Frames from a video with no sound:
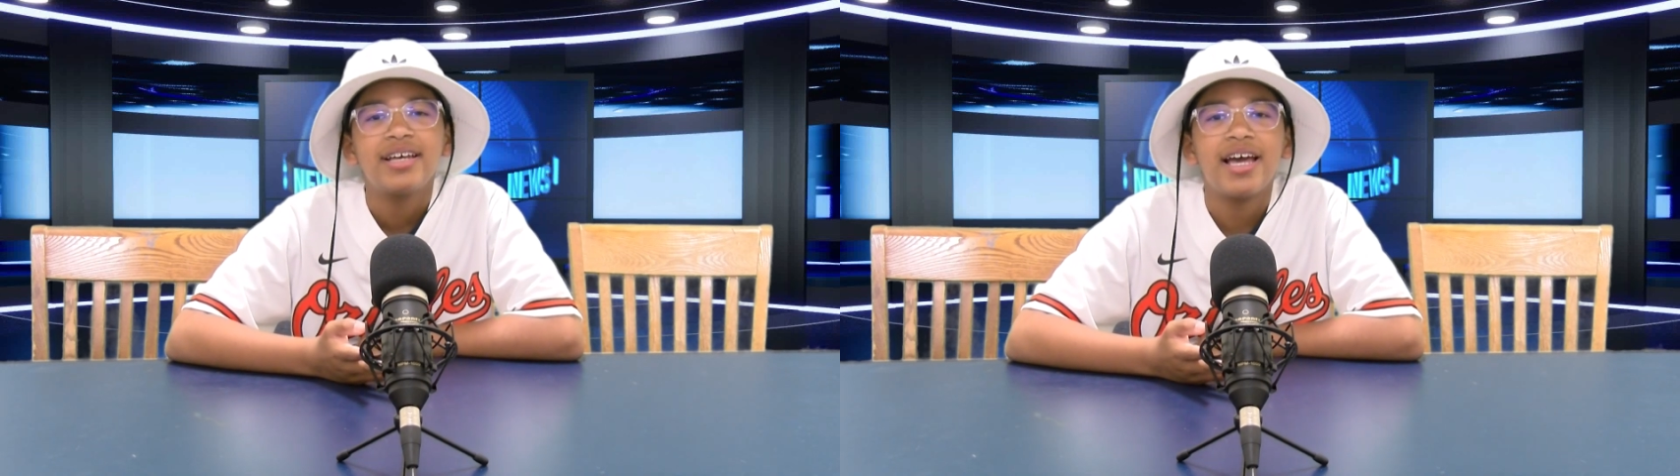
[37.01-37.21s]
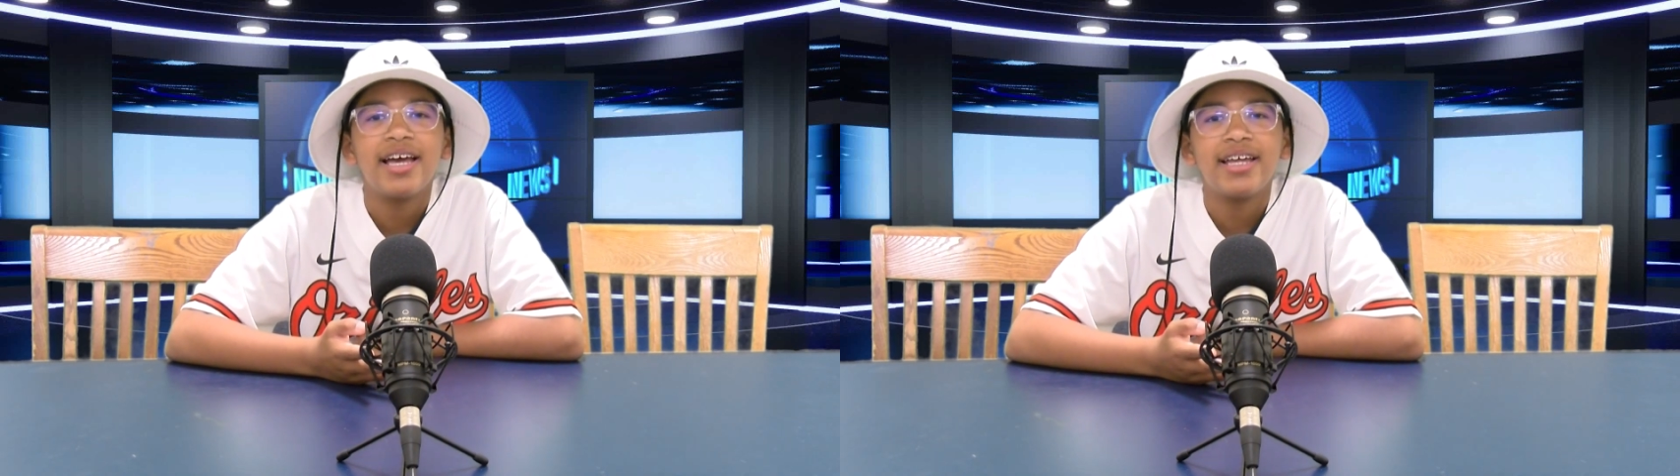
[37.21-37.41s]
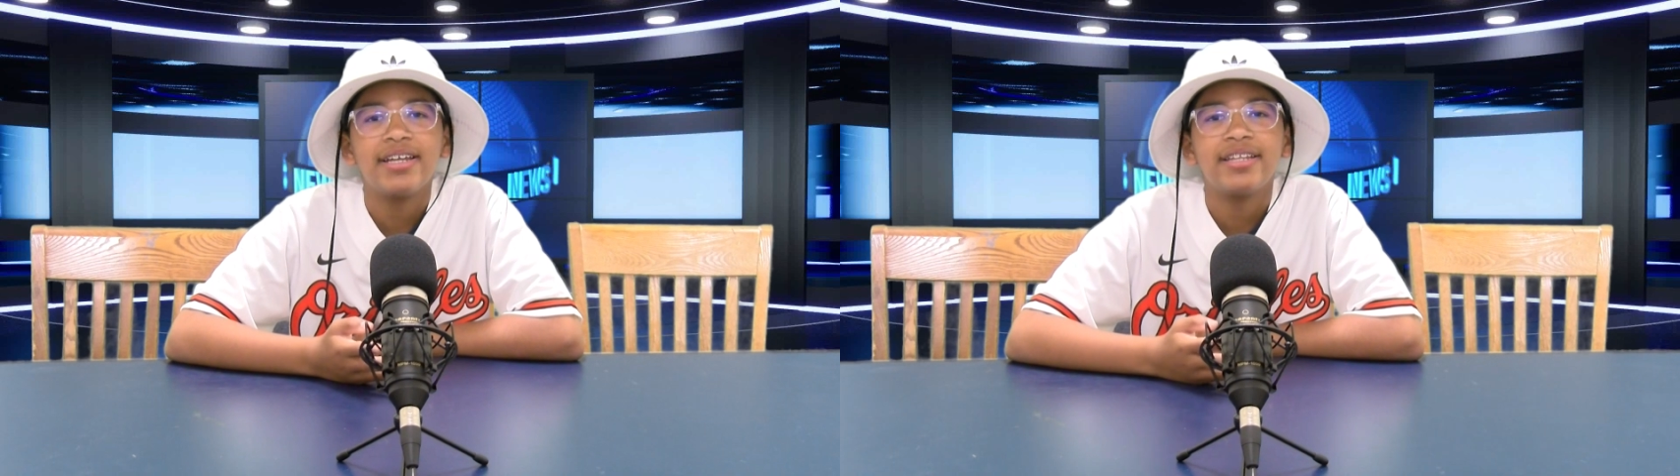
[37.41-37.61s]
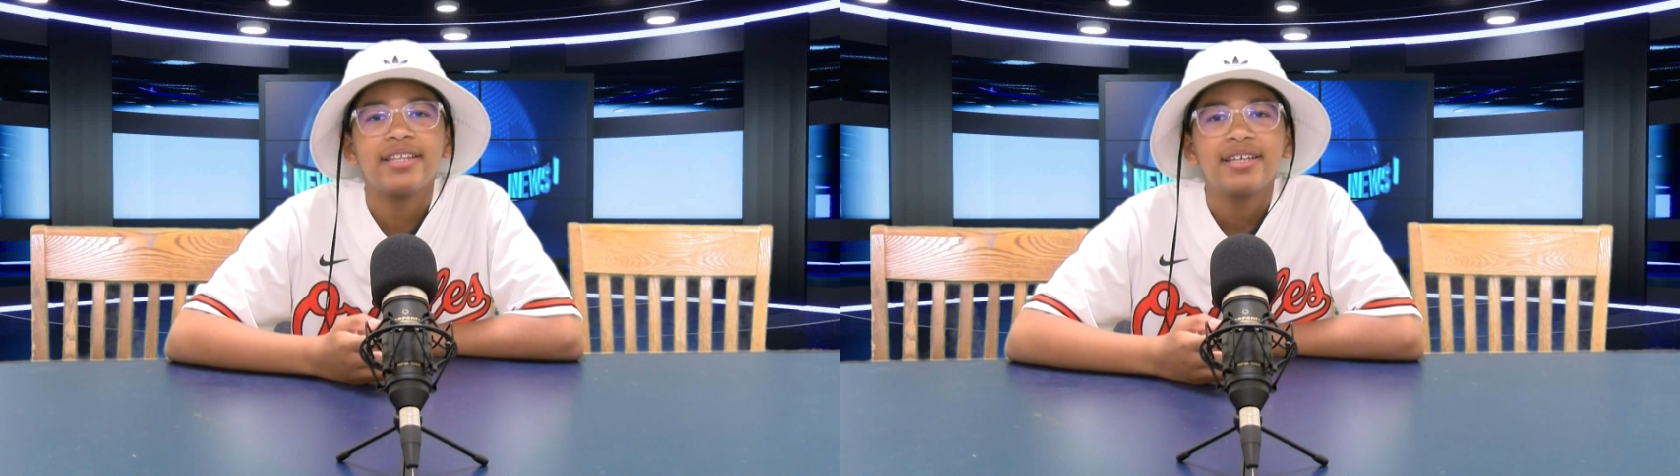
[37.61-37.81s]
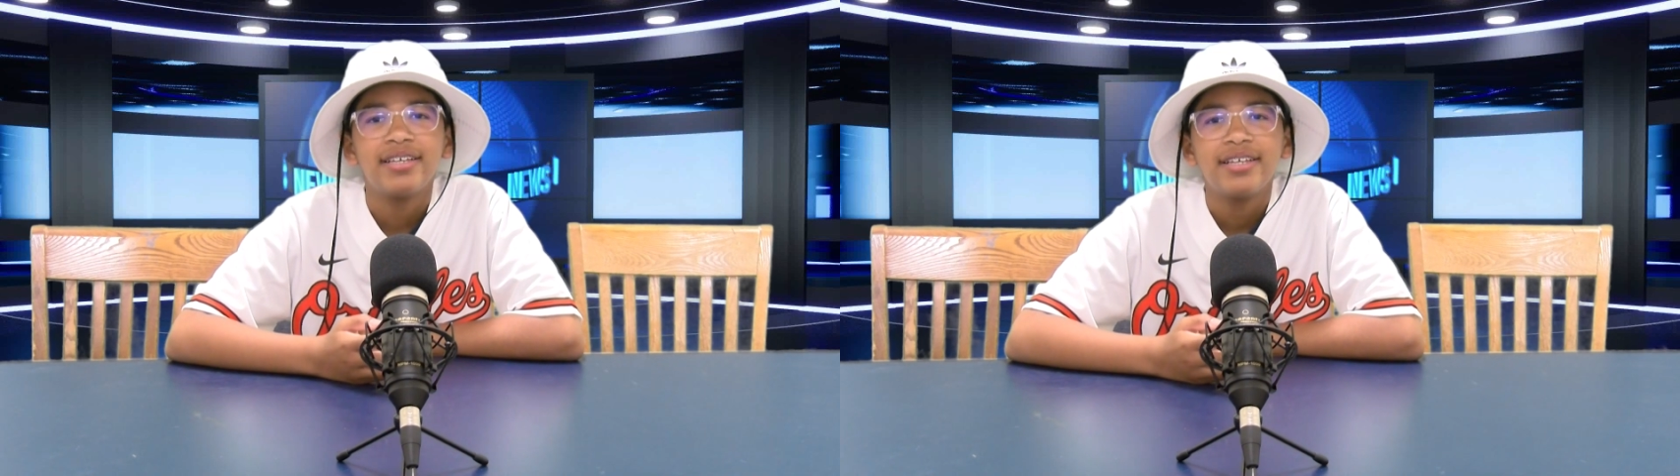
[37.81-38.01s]
and
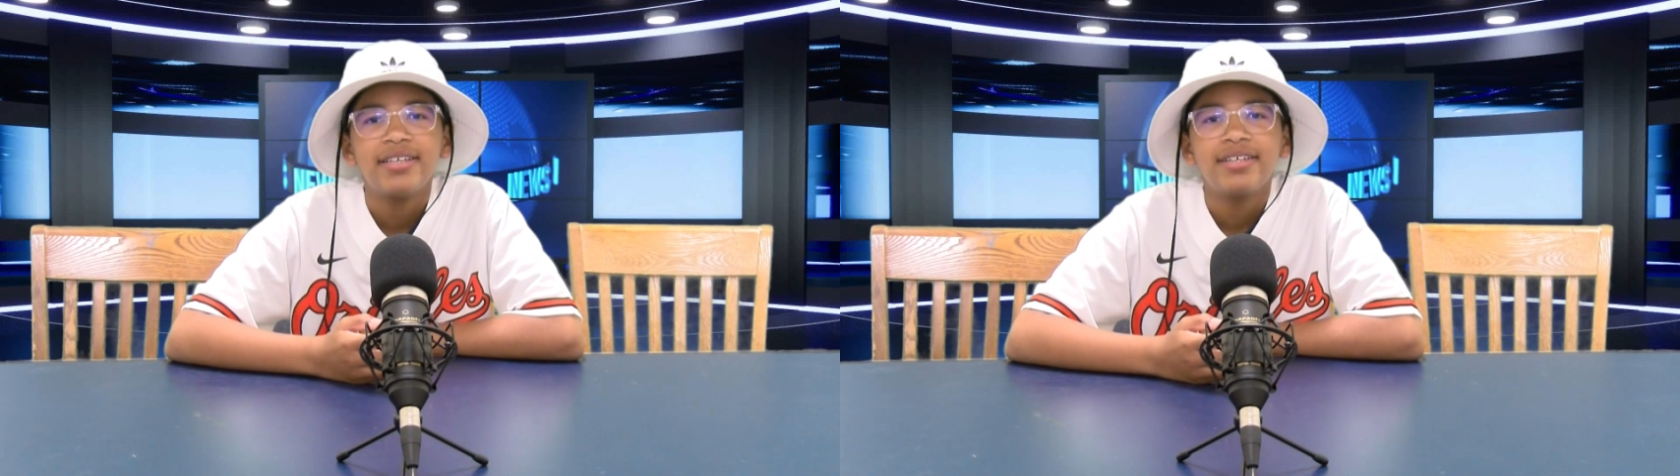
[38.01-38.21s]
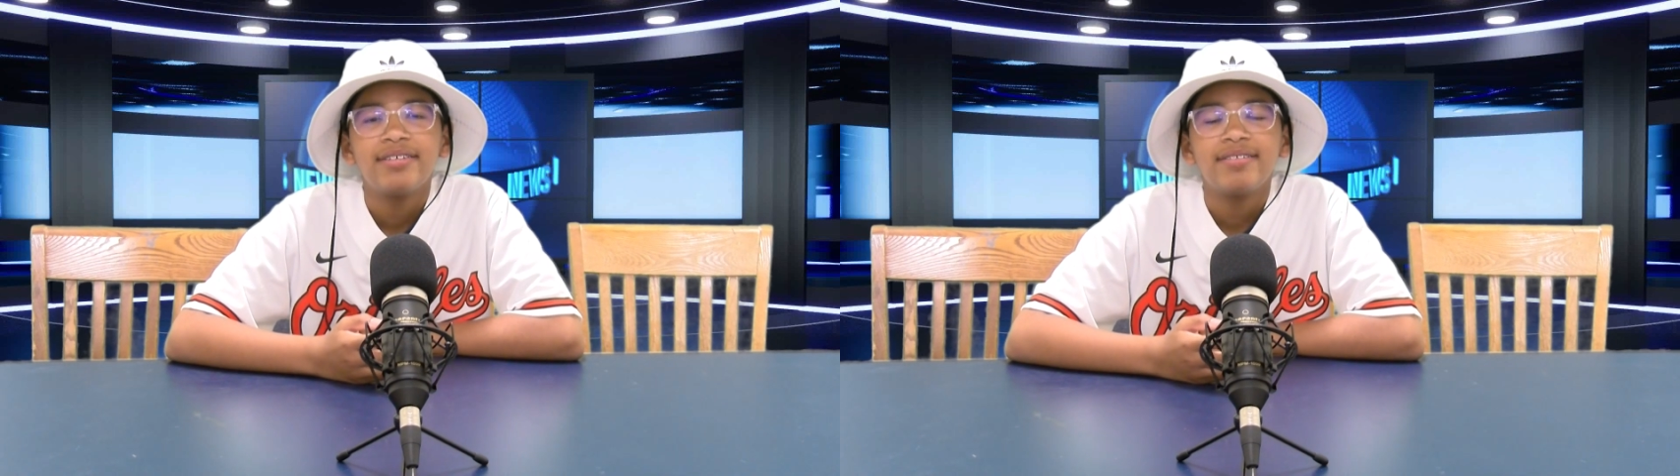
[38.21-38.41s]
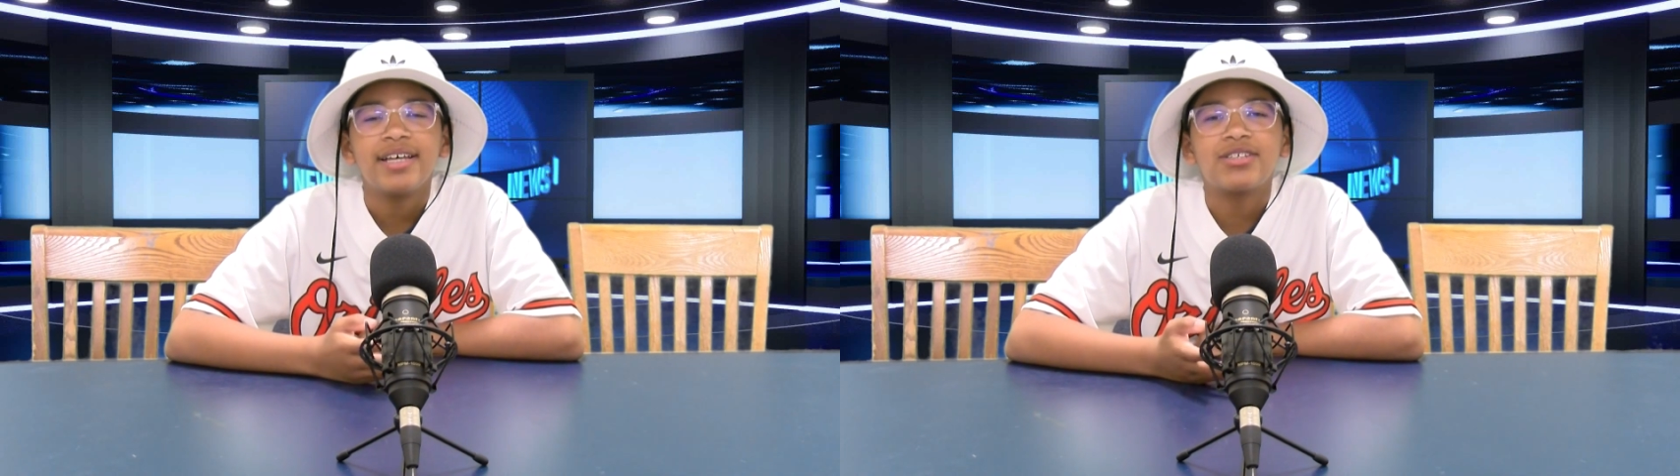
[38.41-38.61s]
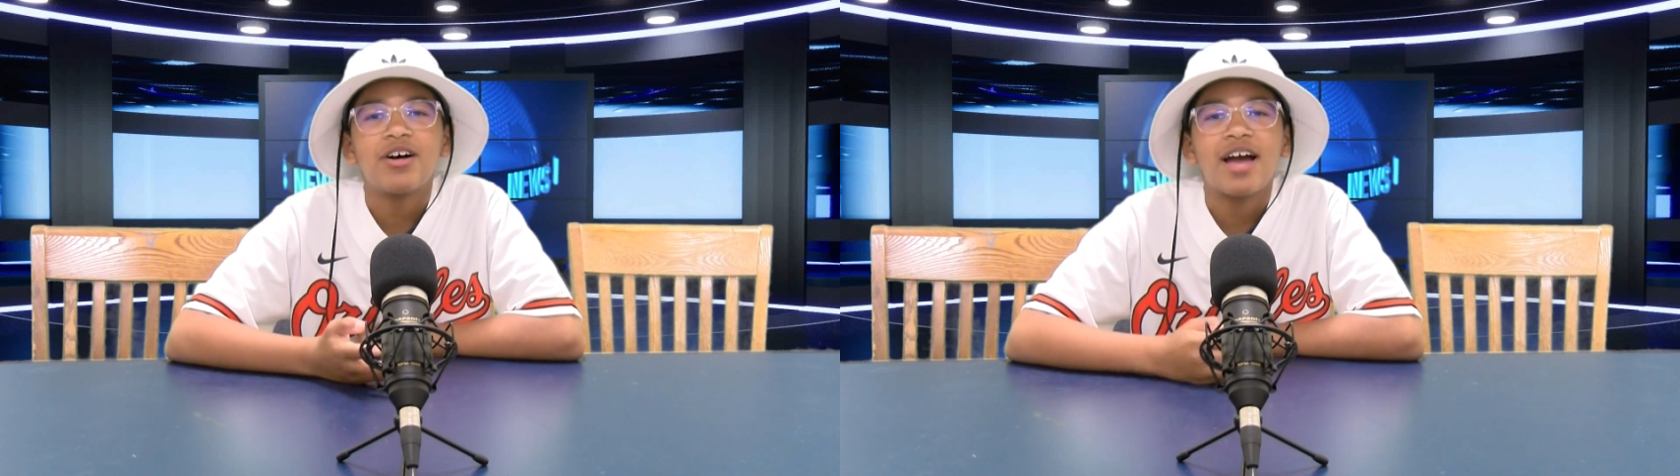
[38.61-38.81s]
that's all